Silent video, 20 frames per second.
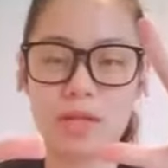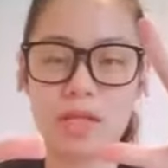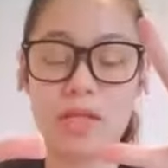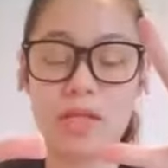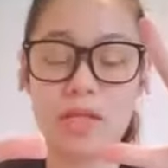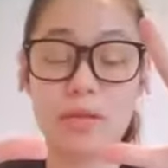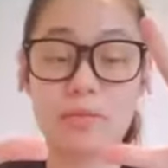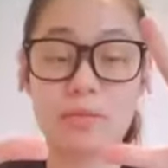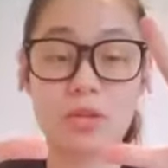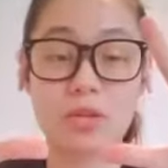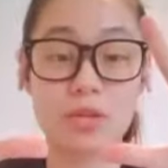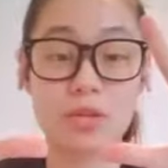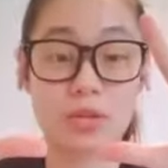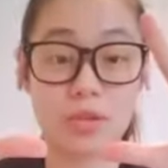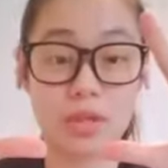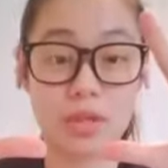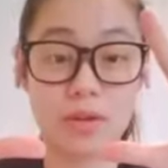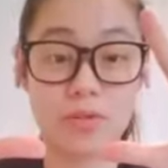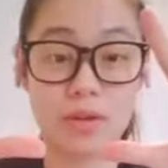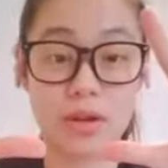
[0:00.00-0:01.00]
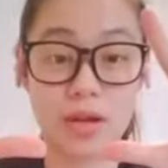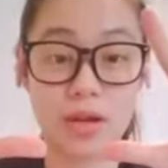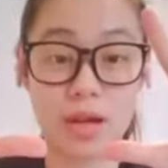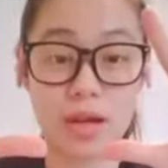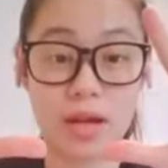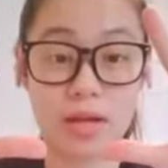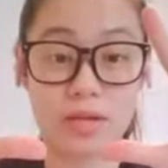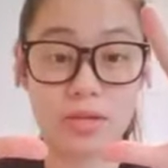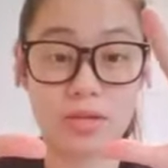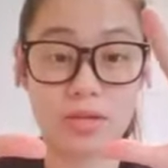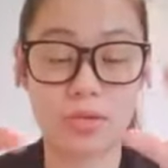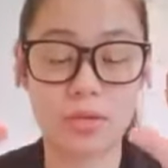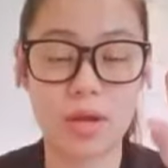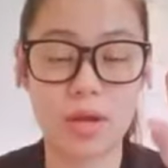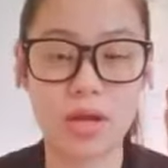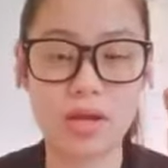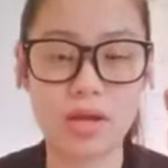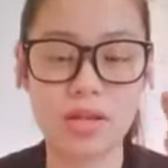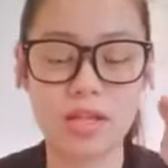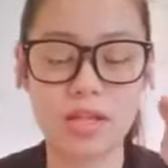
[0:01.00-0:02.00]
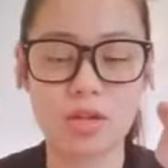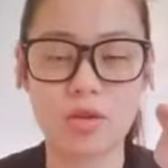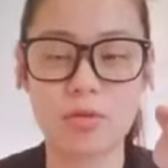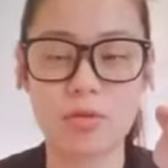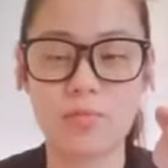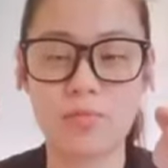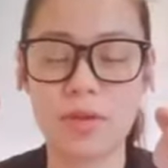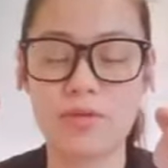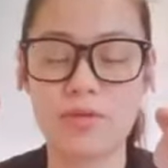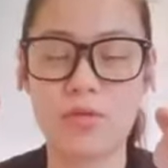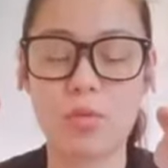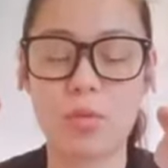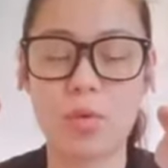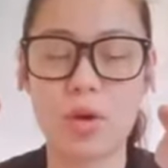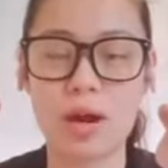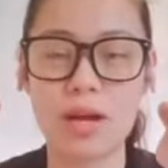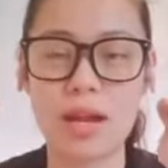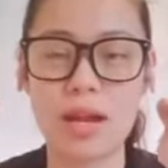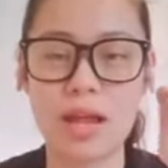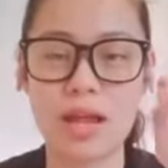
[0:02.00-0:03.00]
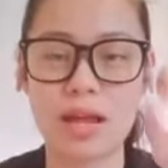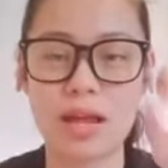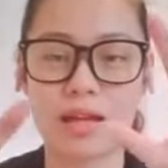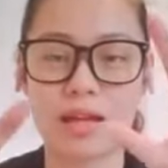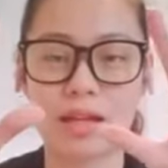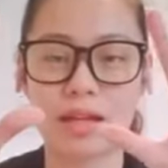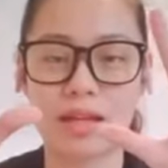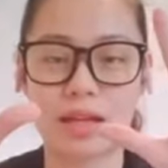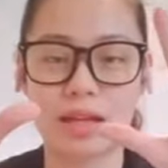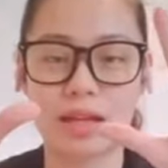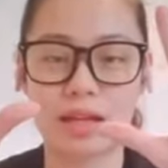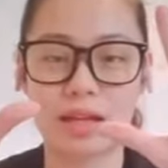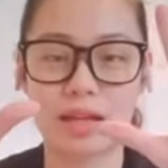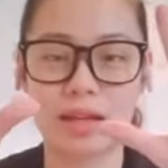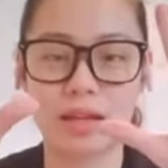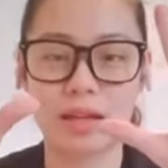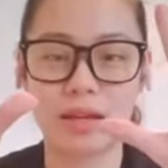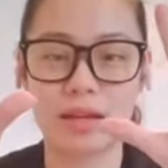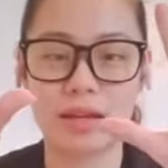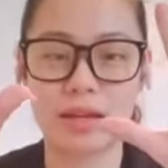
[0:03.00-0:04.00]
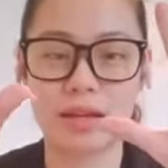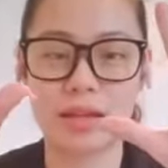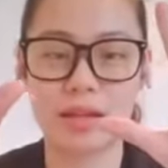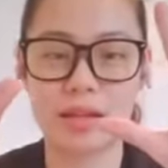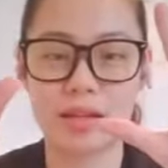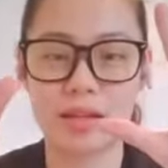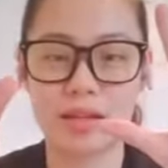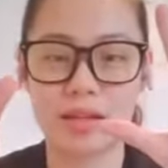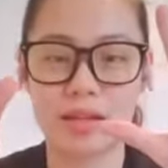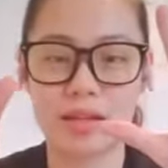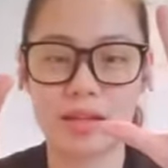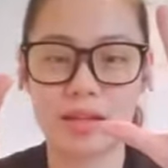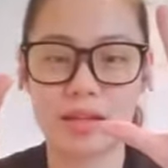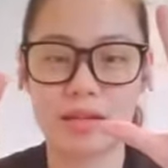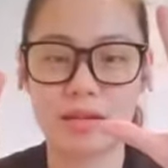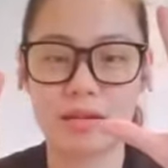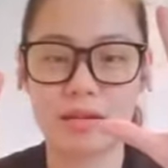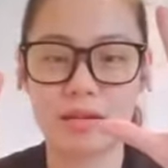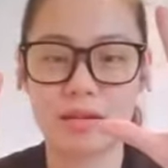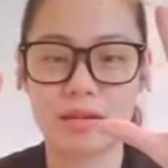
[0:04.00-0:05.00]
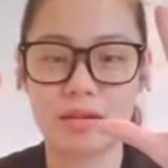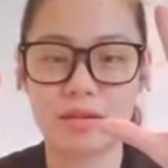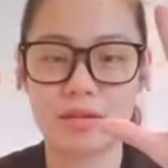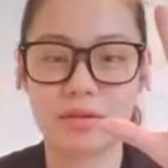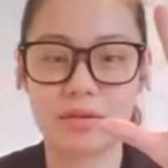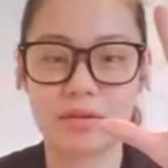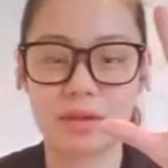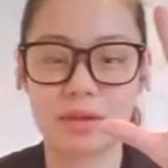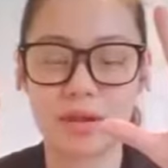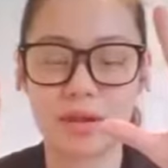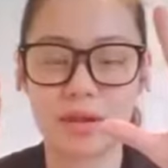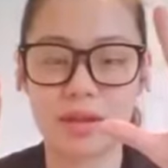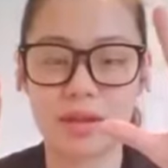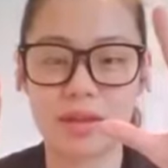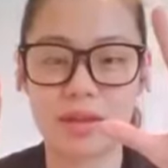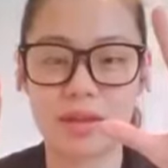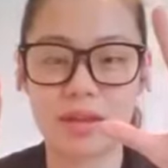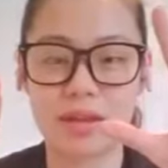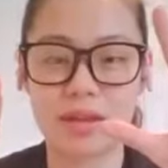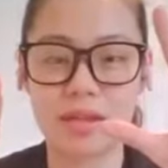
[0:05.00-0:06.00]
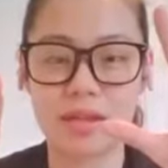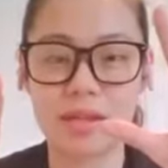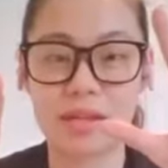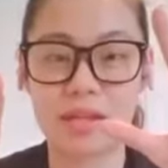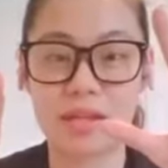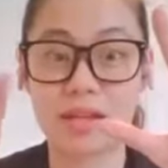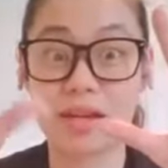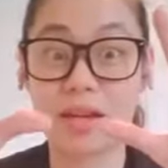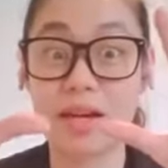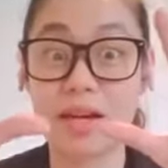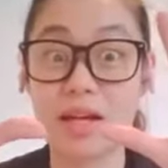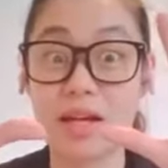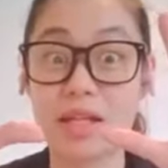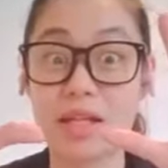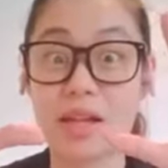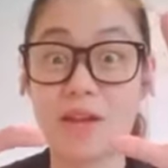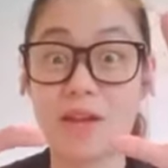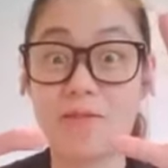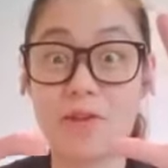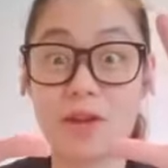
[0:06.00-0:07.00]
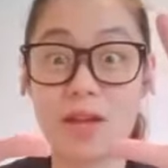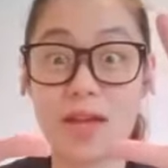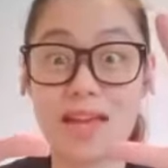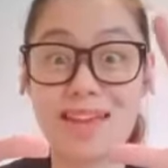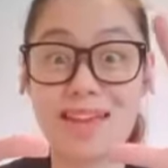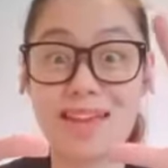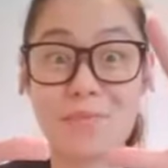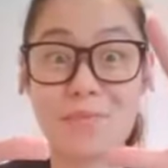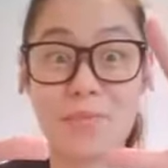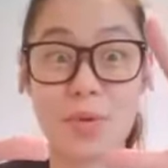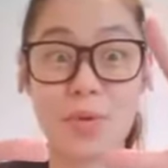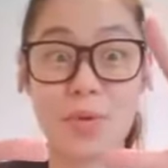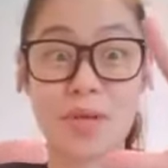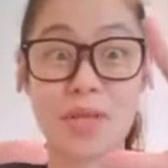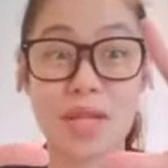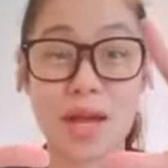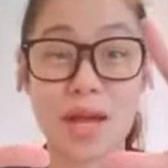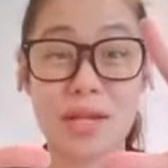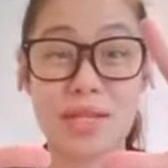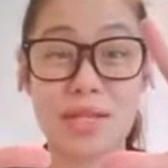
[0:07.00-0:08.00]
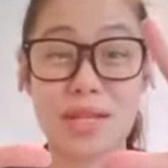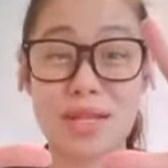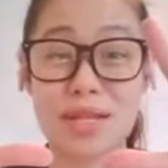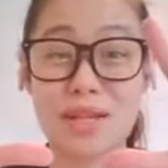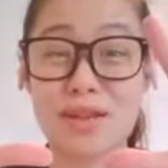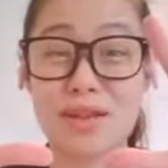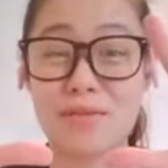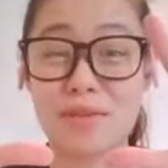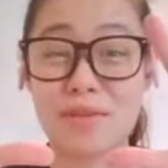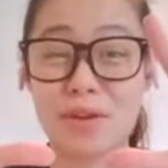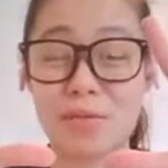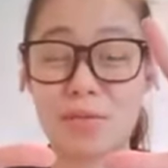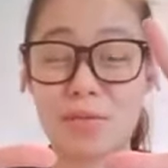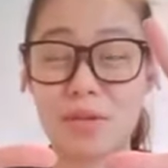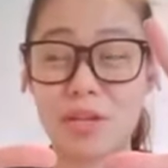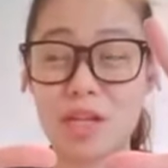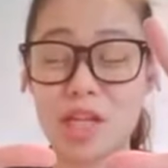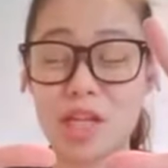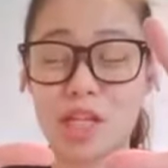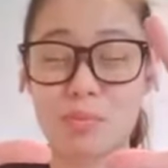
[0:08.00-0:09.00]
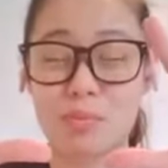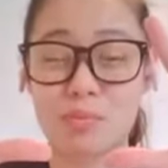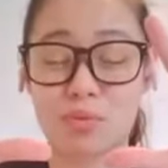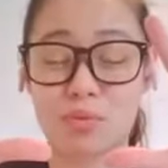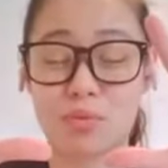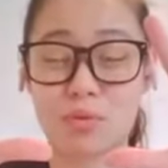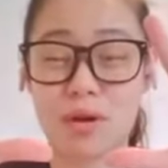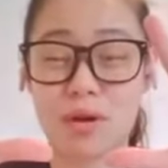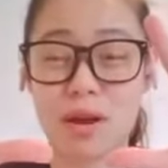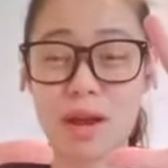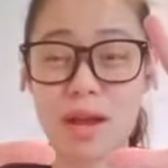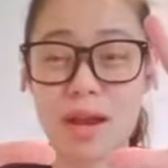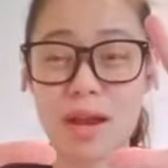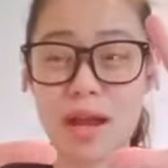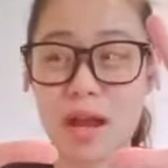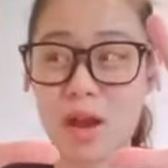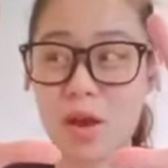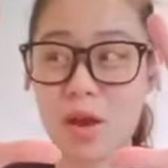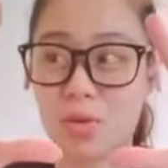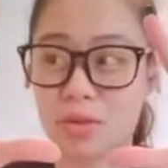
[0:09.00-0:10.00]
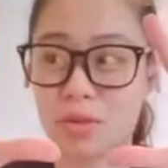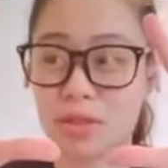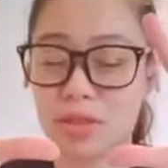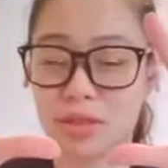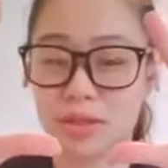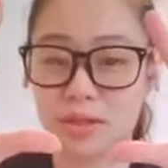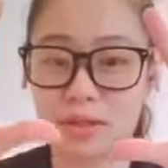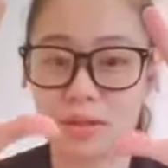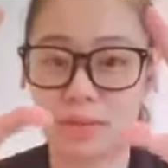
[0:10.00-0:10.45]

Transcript: the symmetry of your hand, okay? So if one hand is like this or like this, See if you can get both sides even, really spread out